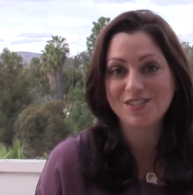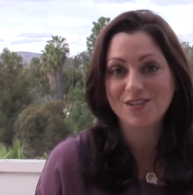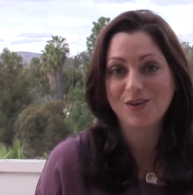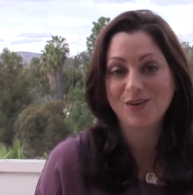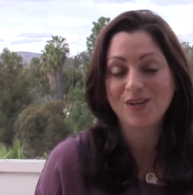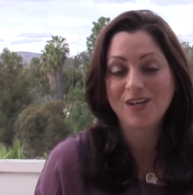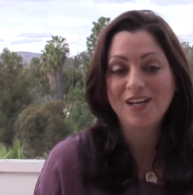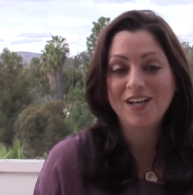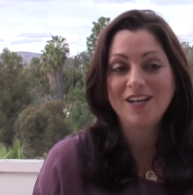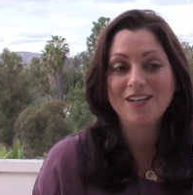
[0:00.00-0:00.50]

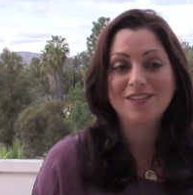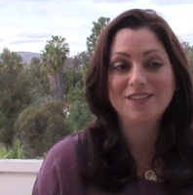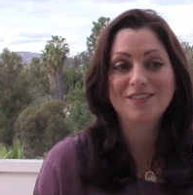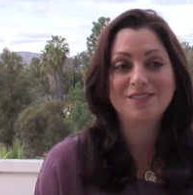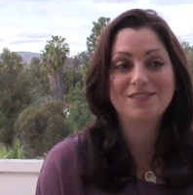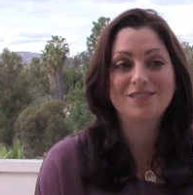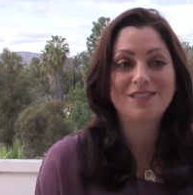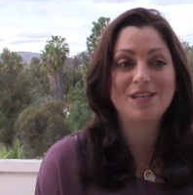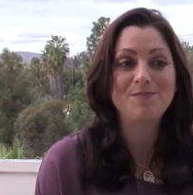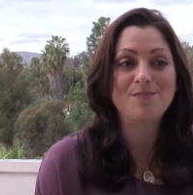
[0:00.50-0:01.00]
So
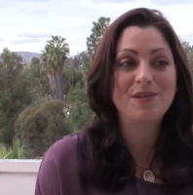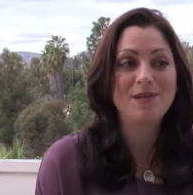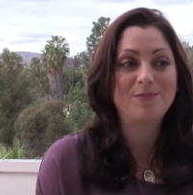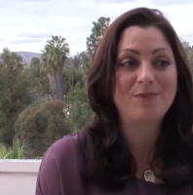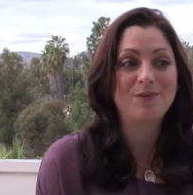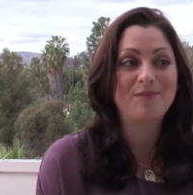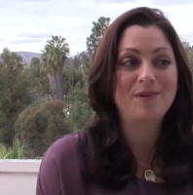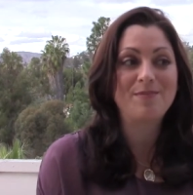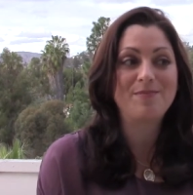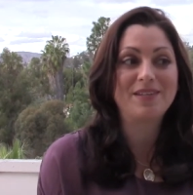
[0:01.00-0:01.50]
some
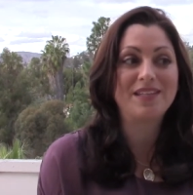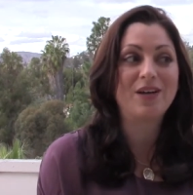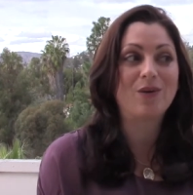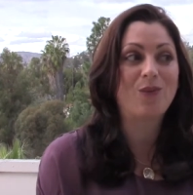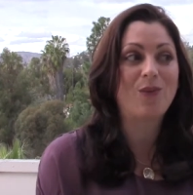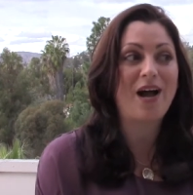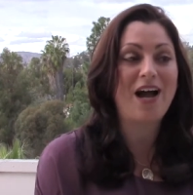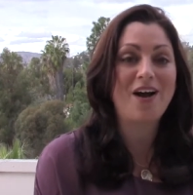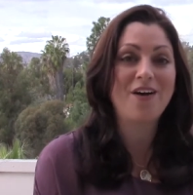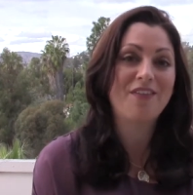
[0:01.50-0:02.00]
people might be
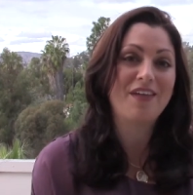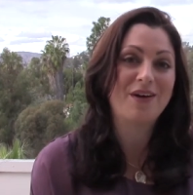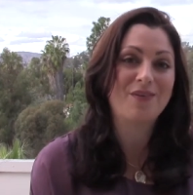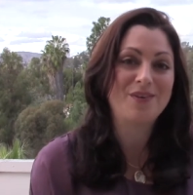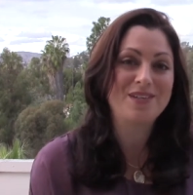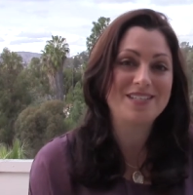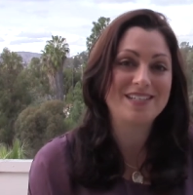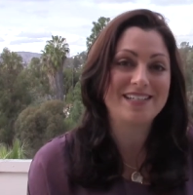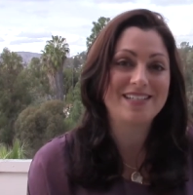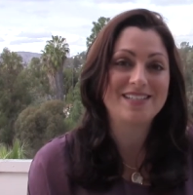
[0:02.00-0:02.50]
like, wow, that
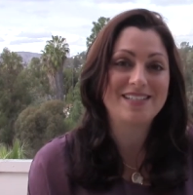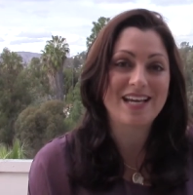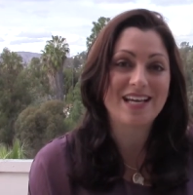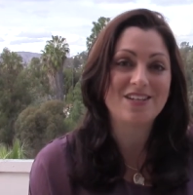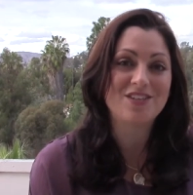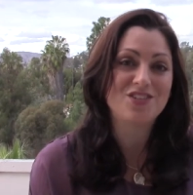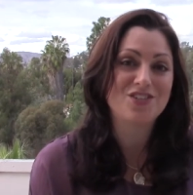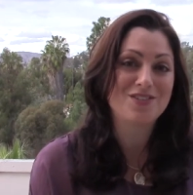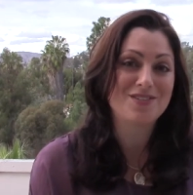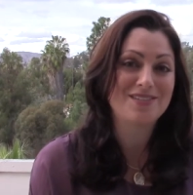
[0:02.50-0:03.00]
was an
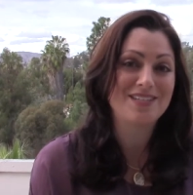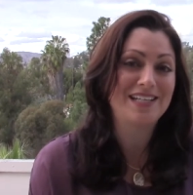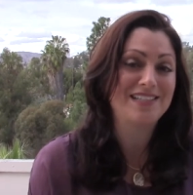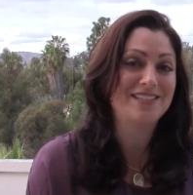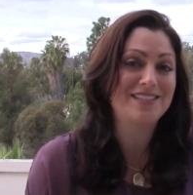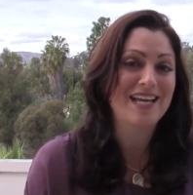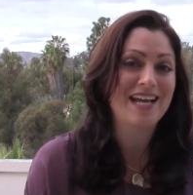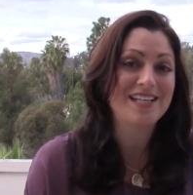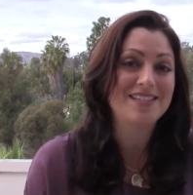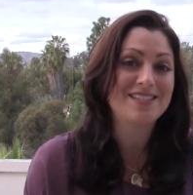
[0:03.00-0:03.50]

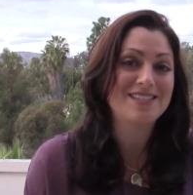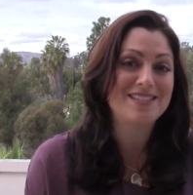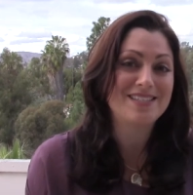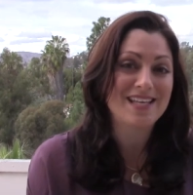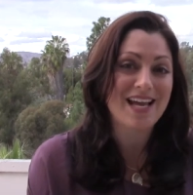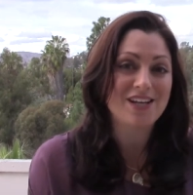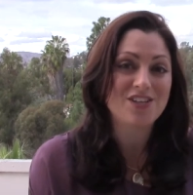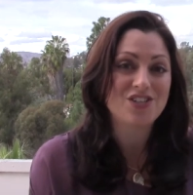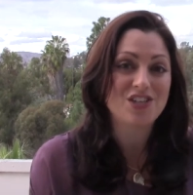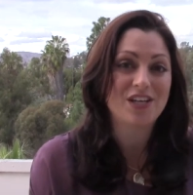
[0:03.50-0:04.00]
intense
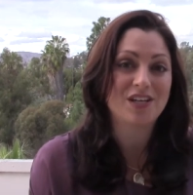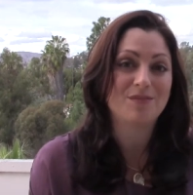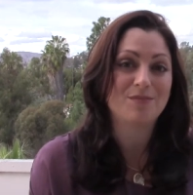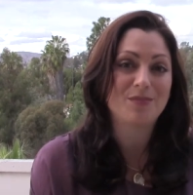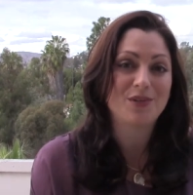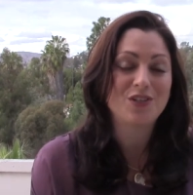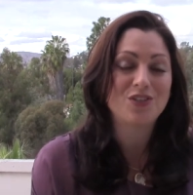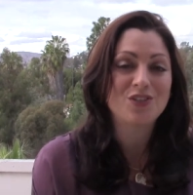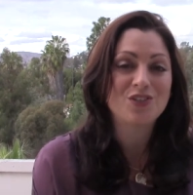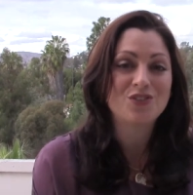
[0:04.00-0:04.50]
session,
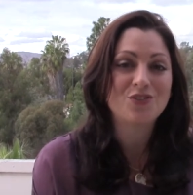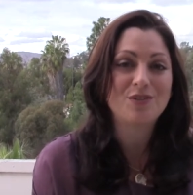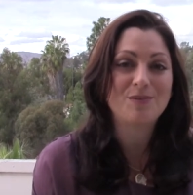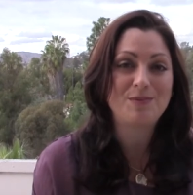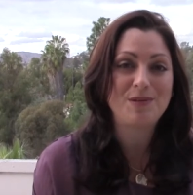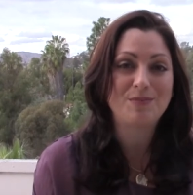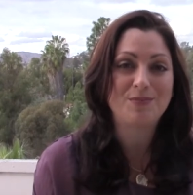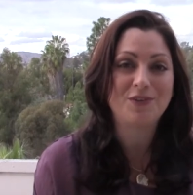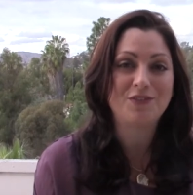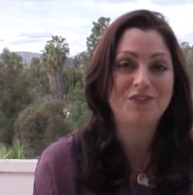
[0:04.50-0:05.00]
but usually
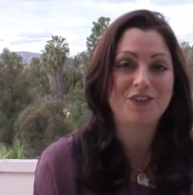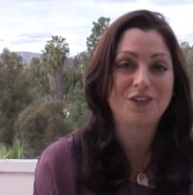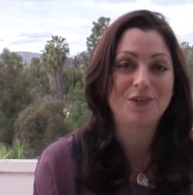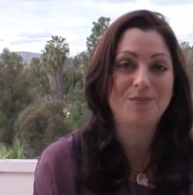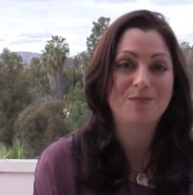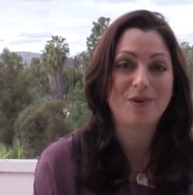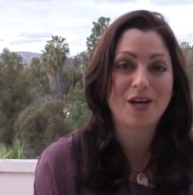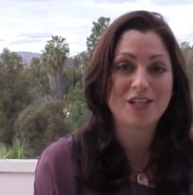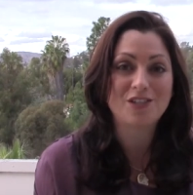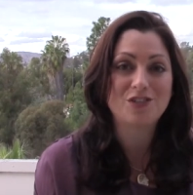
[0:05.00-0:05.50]
people
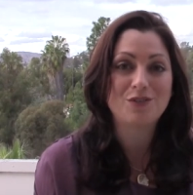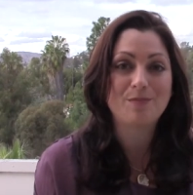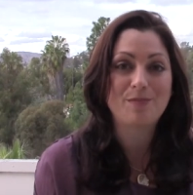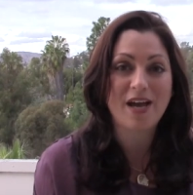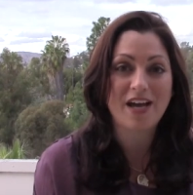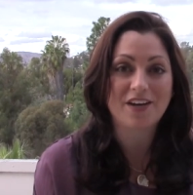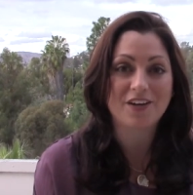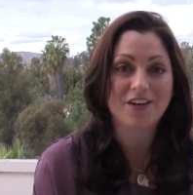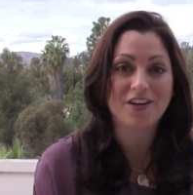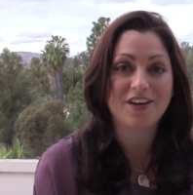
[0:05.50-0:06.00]
feel much
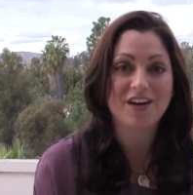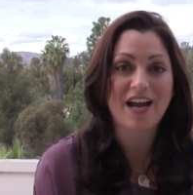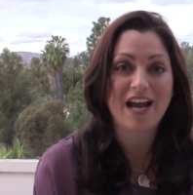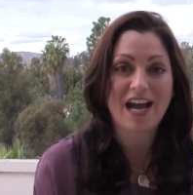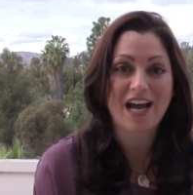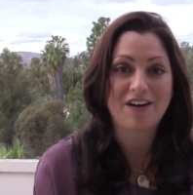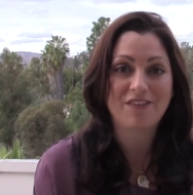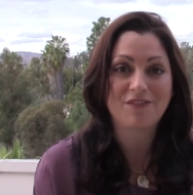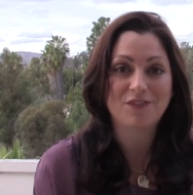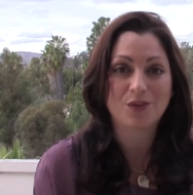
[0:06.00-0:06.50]
better
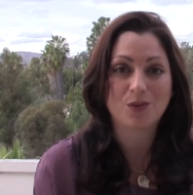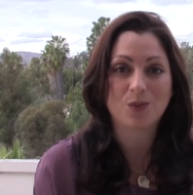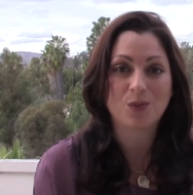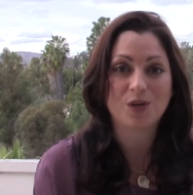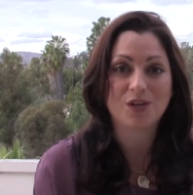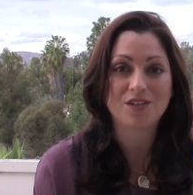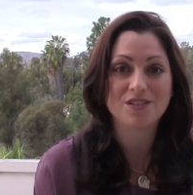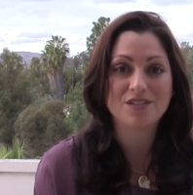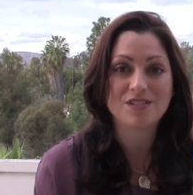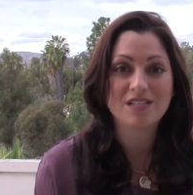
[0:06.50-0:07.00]

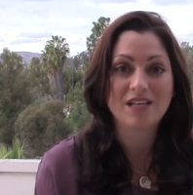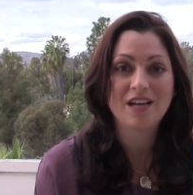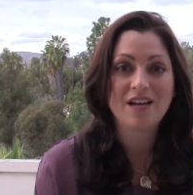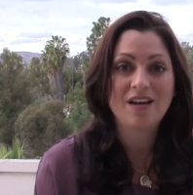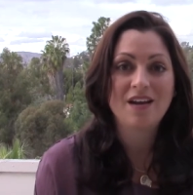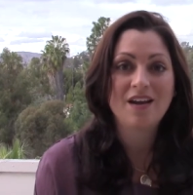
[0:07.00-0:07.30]
afterwards.